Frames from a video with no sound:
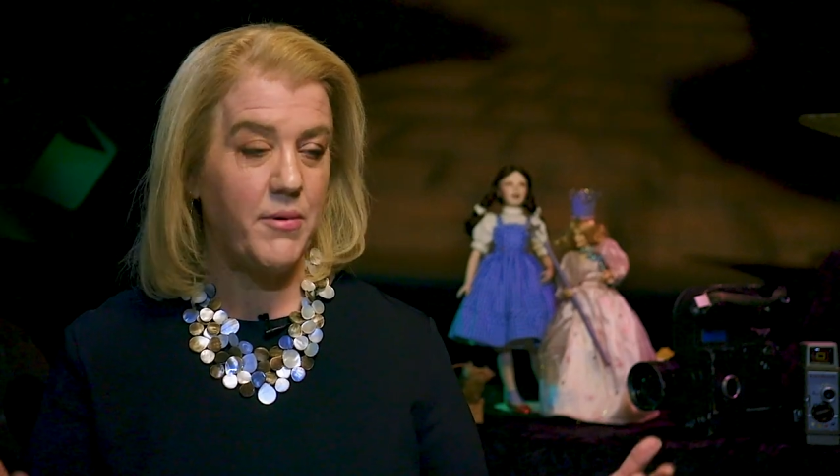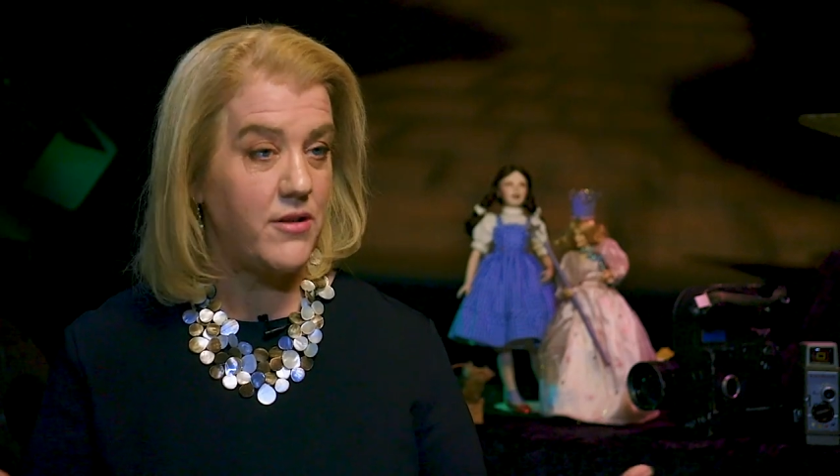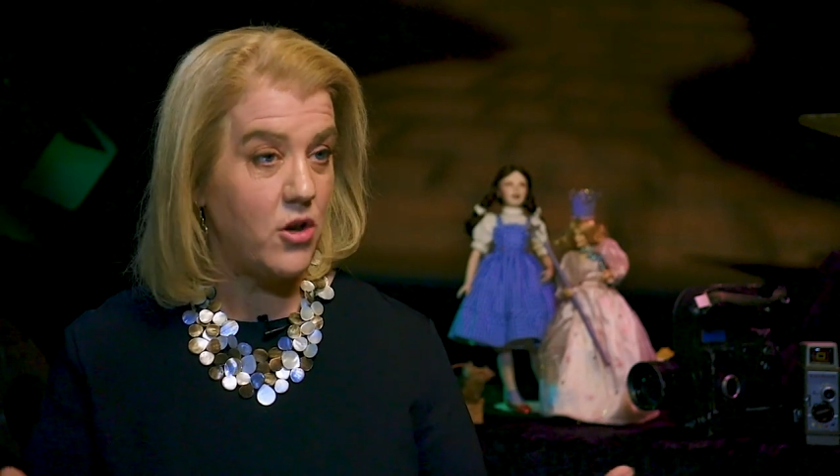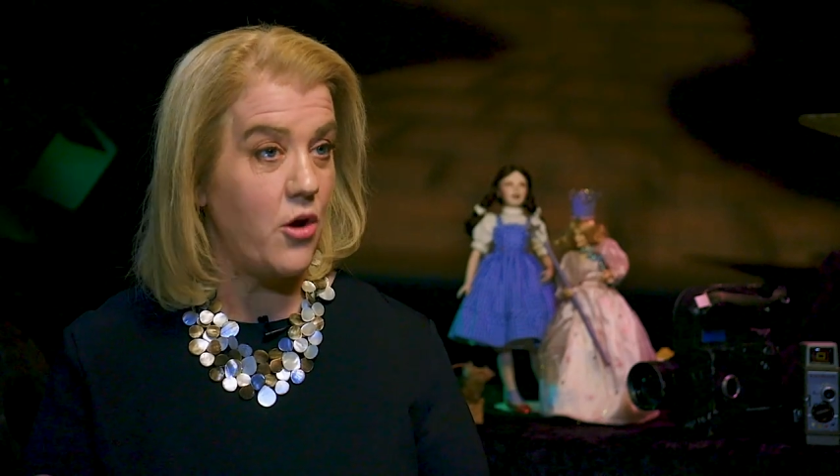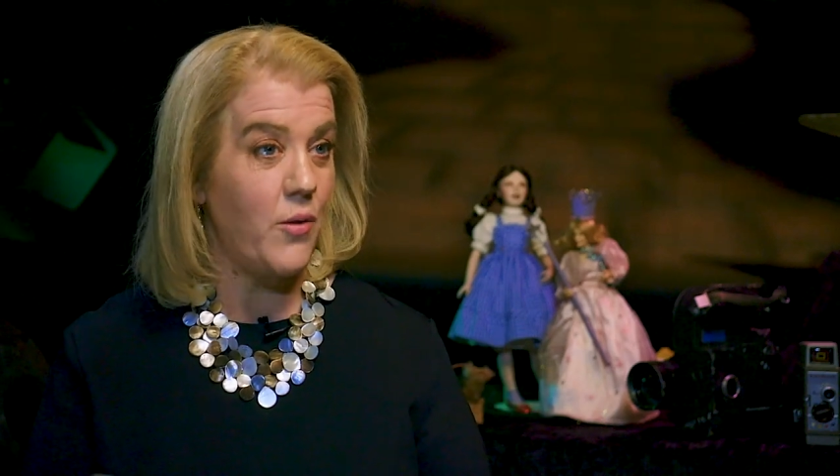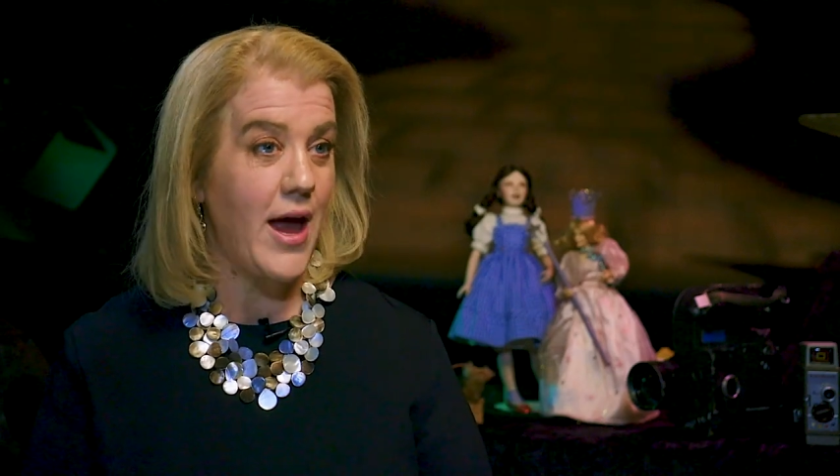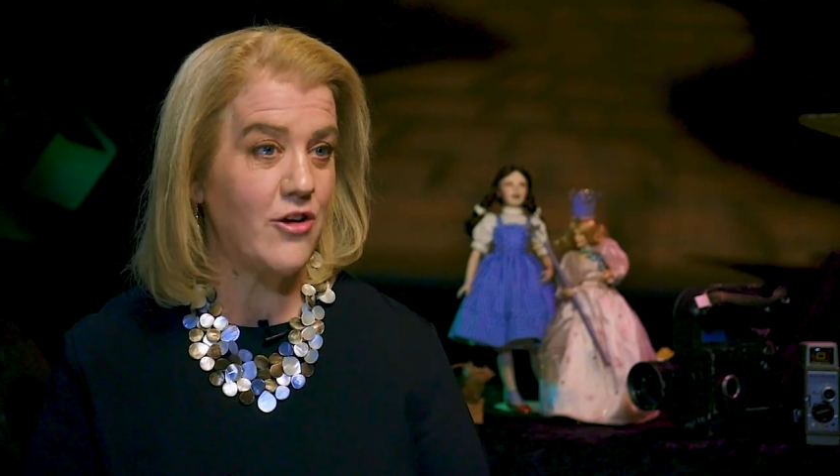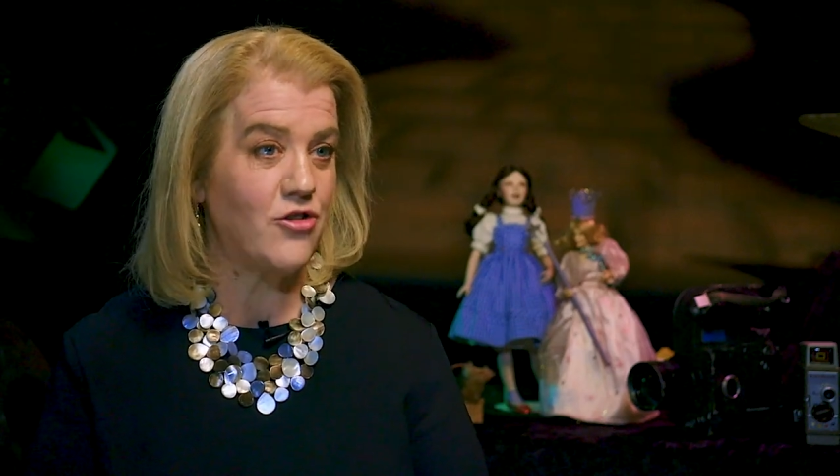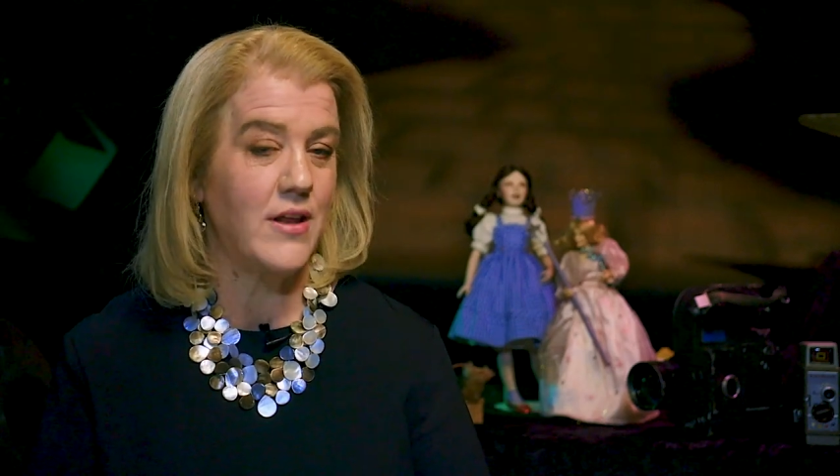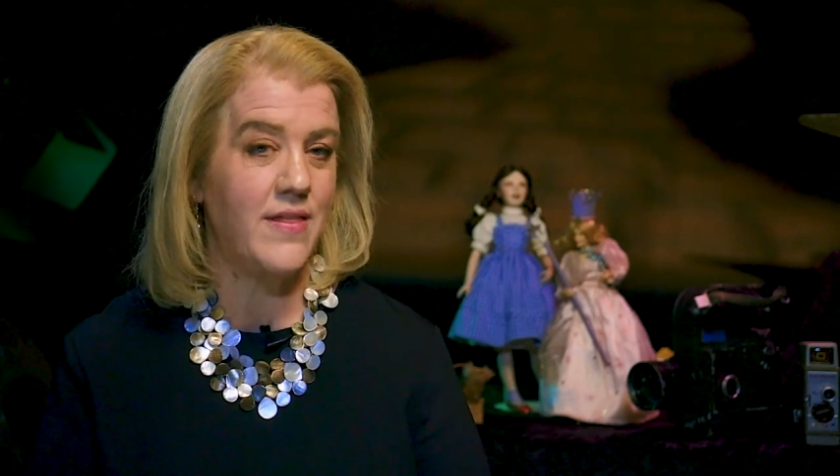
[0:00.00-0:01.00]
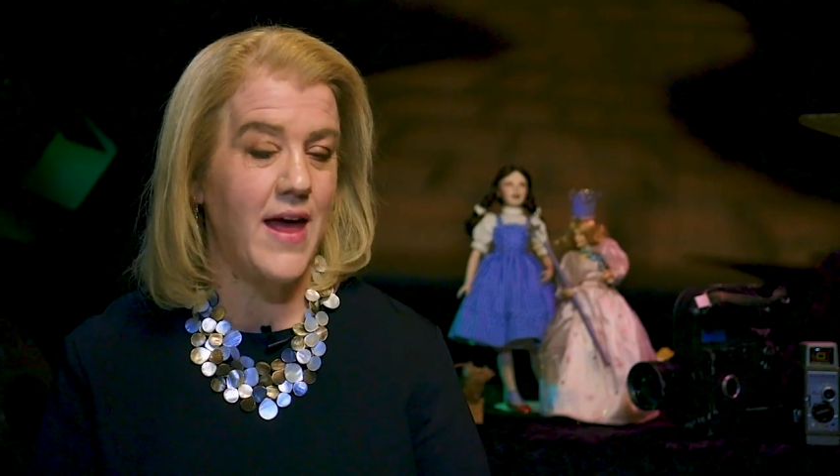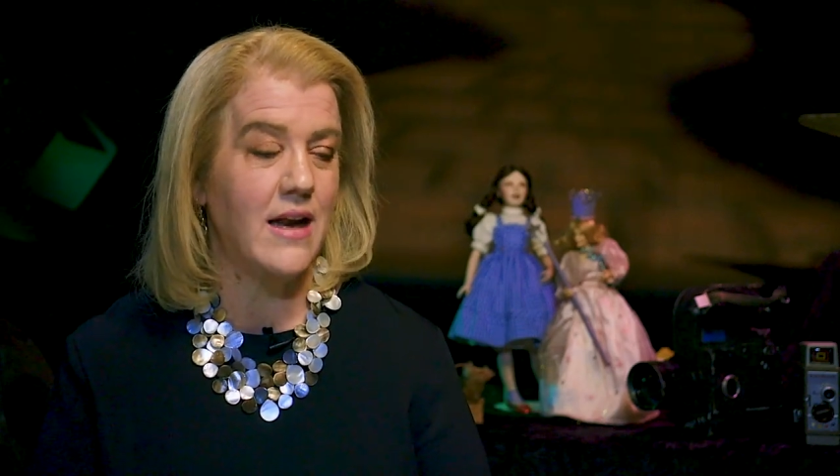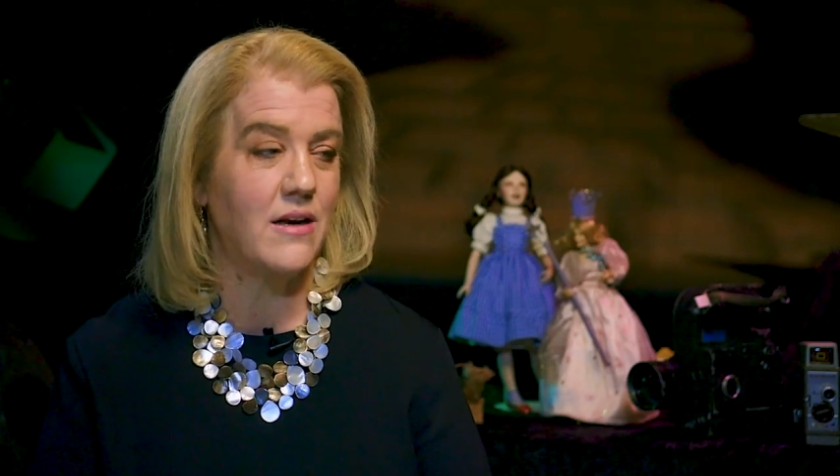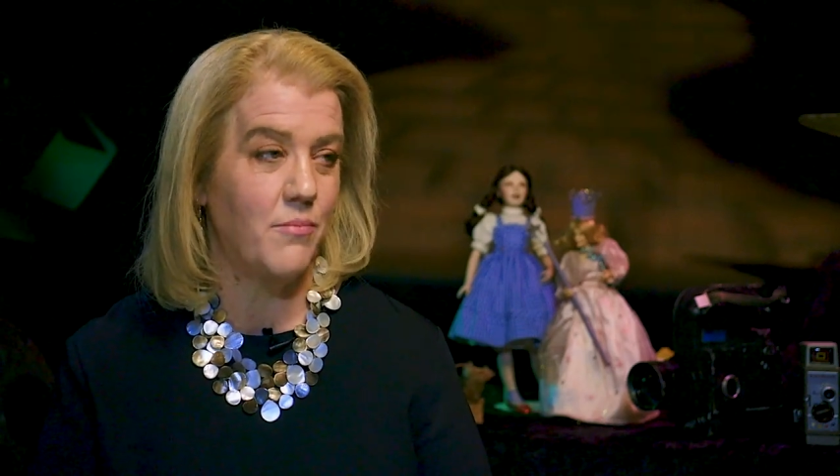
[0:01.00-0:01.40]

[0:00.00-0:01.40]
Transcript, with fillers: but no, actually, that